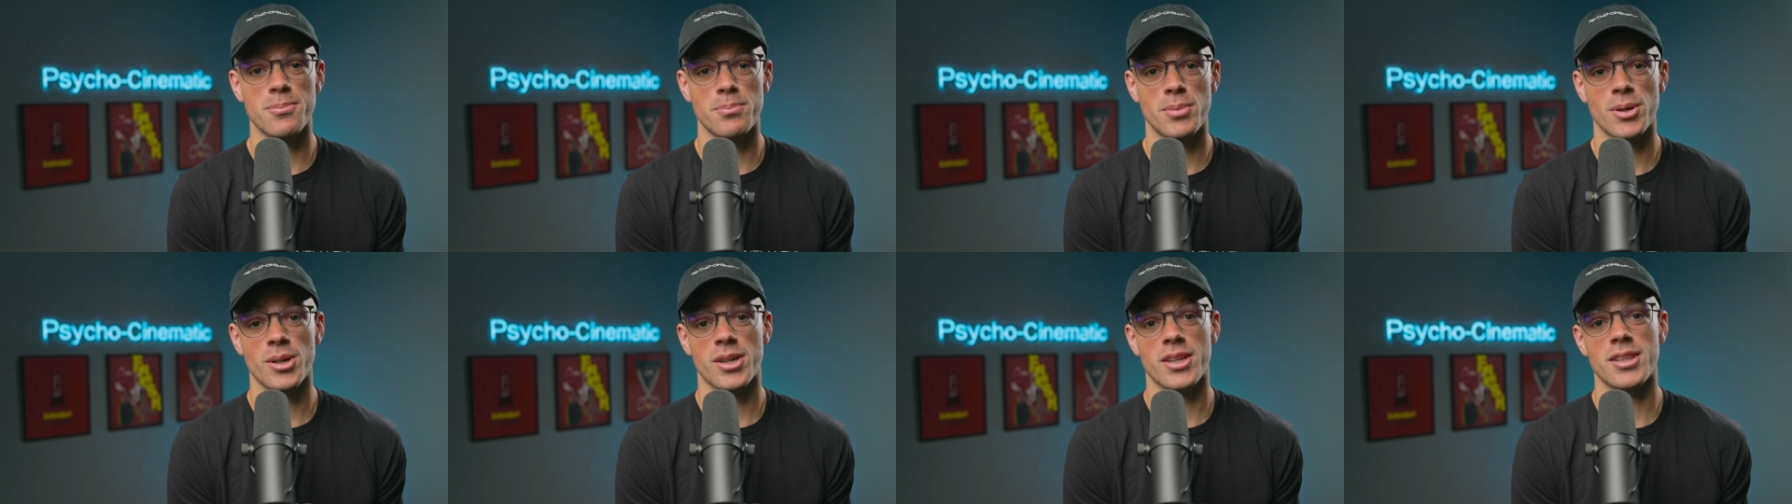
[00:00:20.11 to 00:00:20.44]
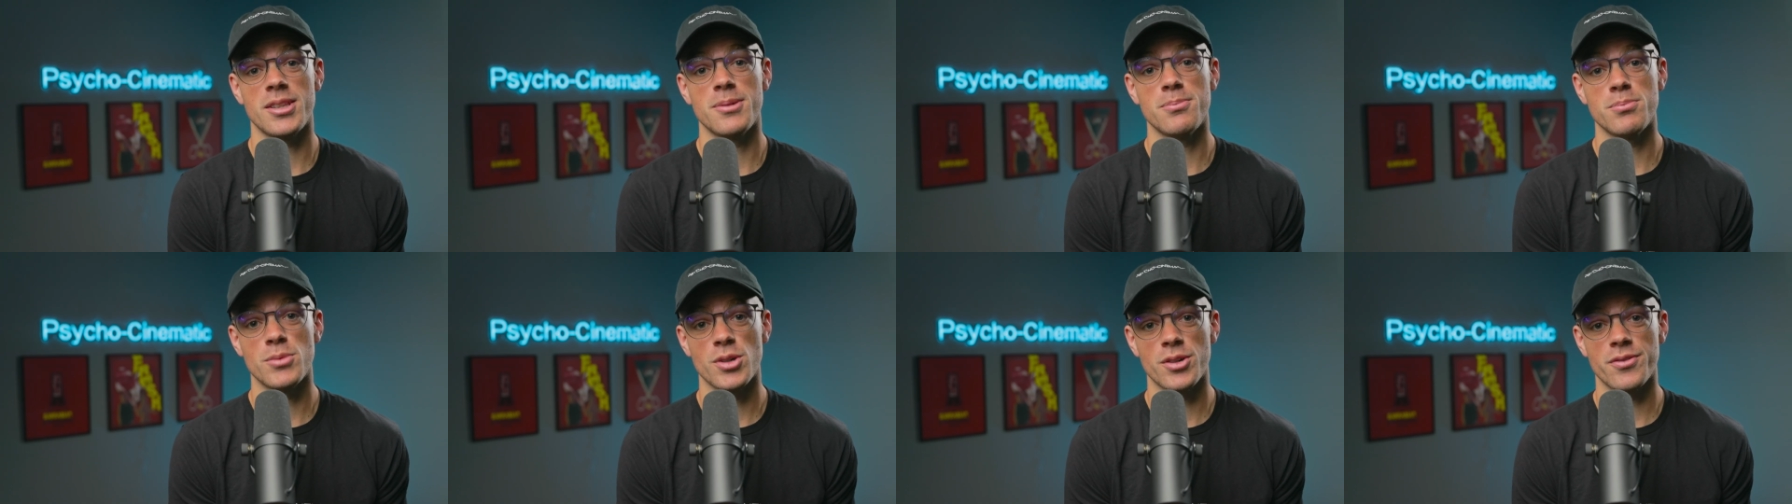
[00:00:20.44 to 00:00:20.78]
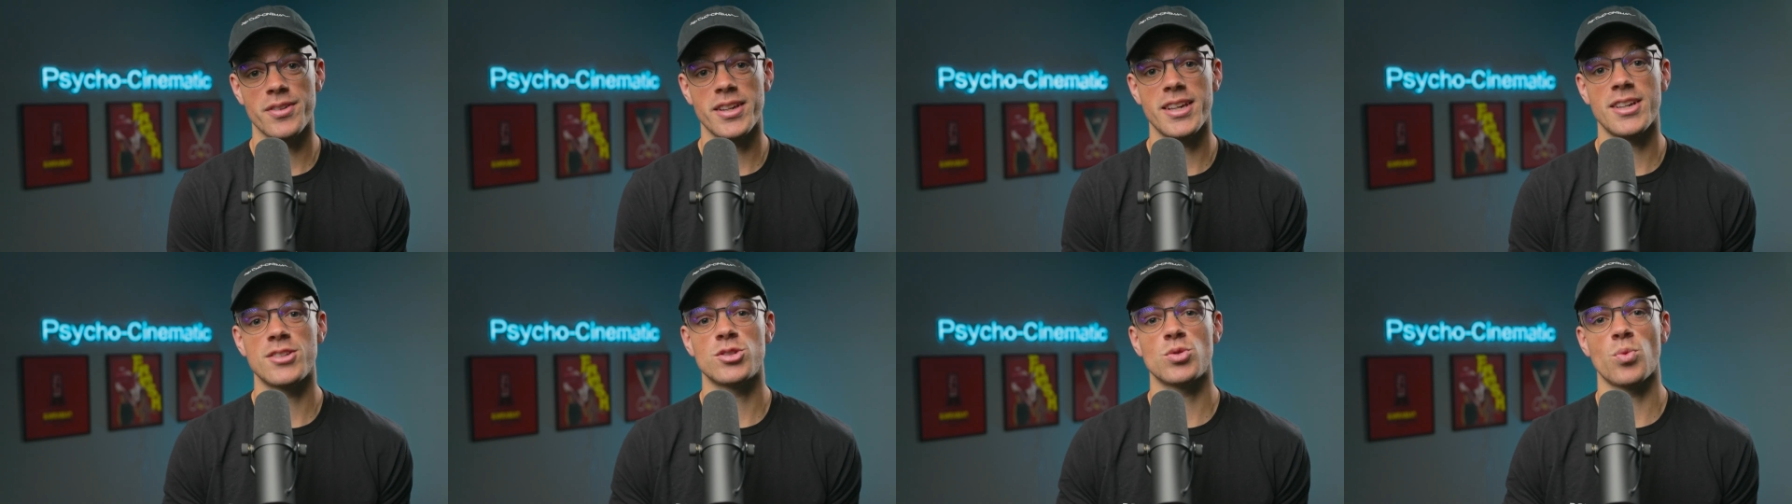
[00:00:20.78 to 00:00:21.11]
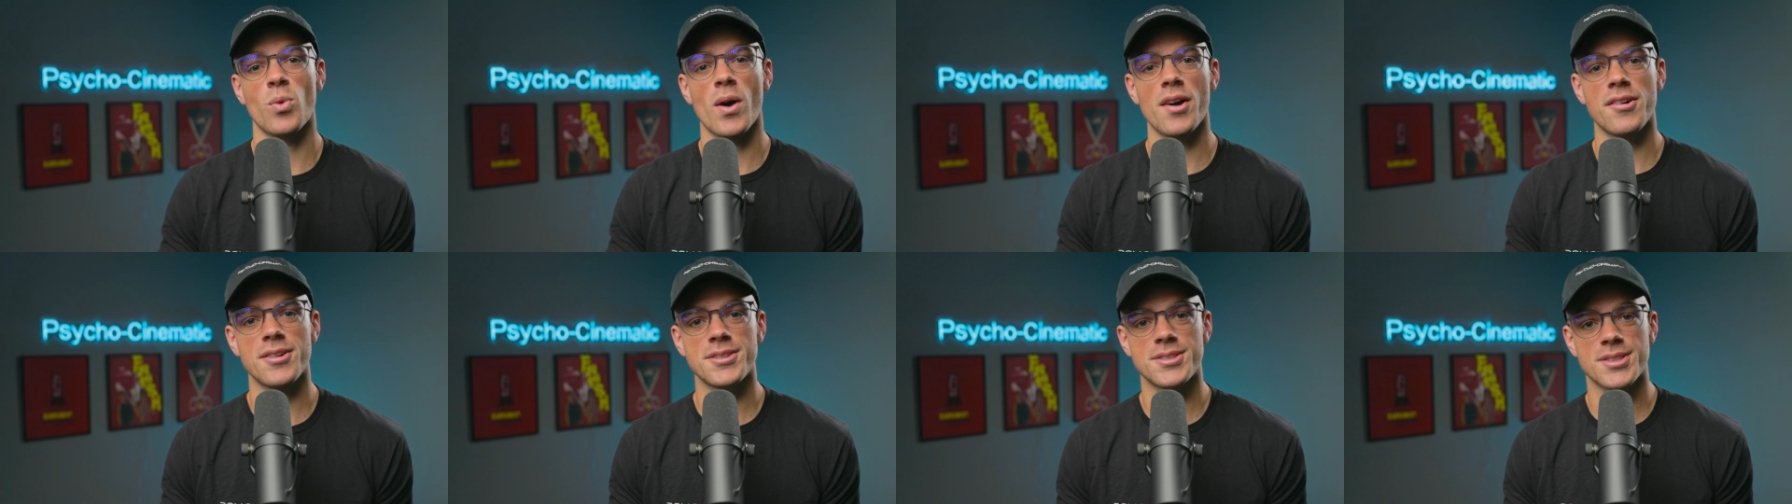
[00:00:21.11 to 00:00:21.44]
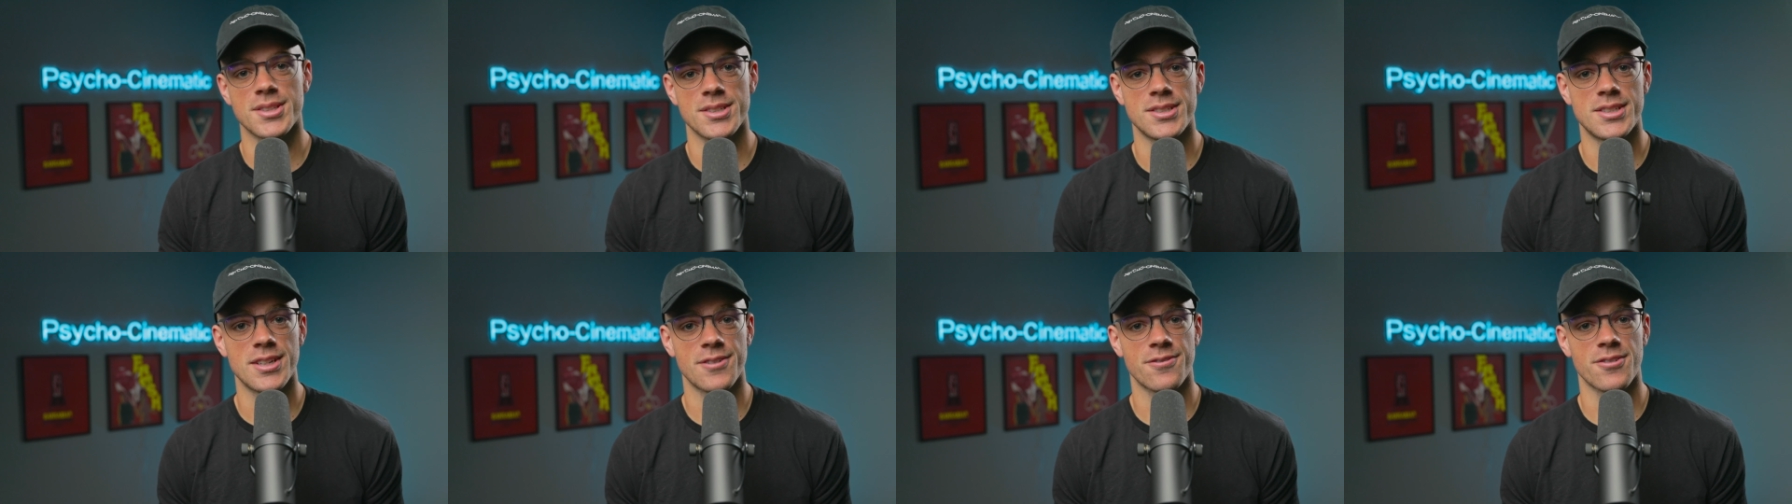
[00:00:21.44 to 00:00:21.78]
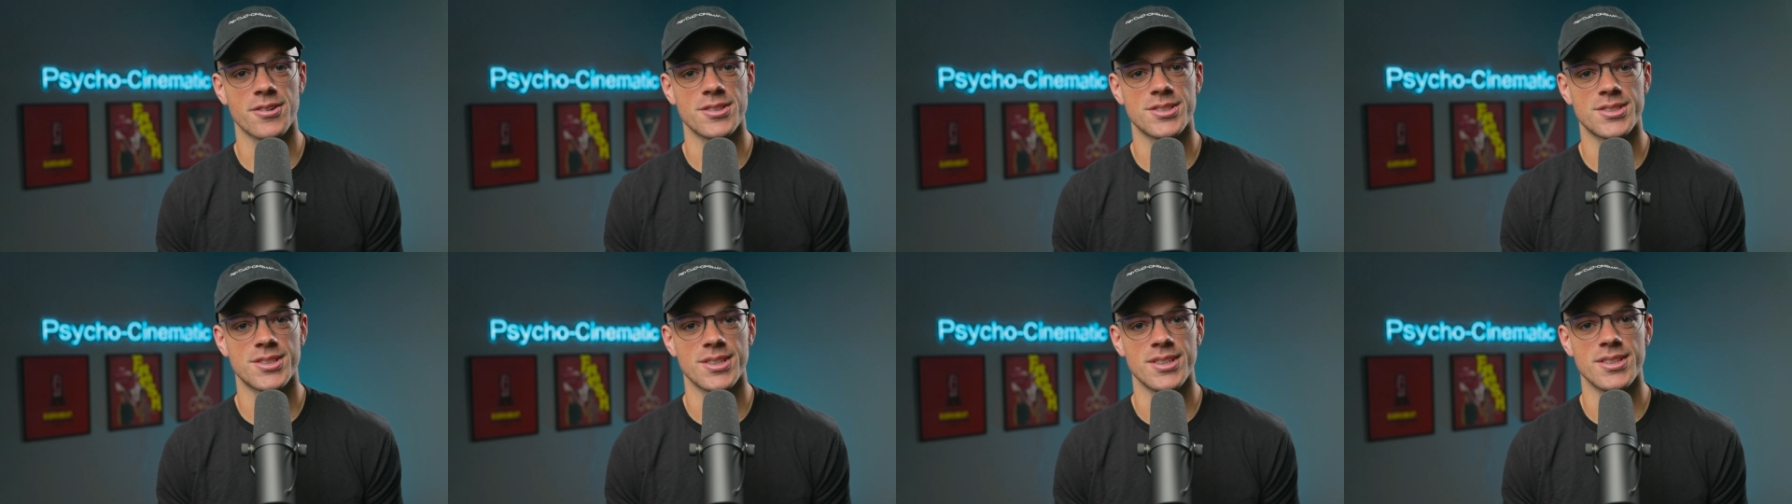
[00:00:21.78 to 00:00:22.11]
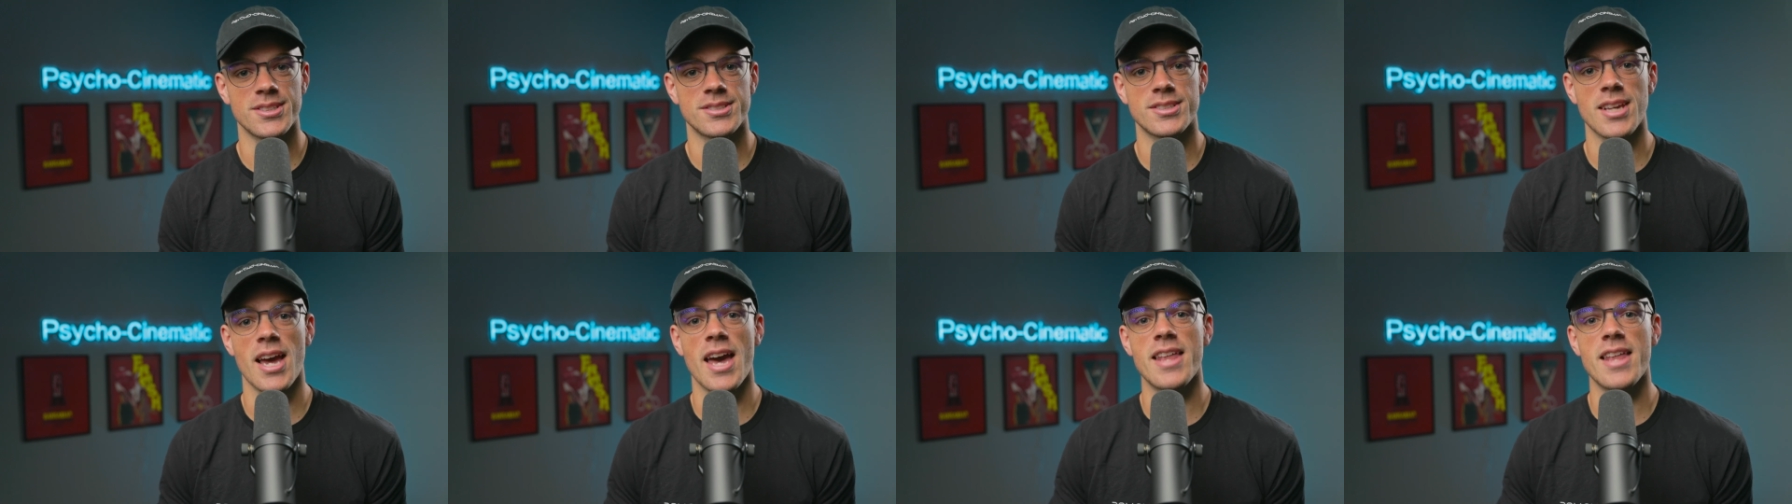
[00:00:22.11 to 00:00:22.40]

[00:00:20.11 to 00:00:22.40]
book and the movie as well as the differences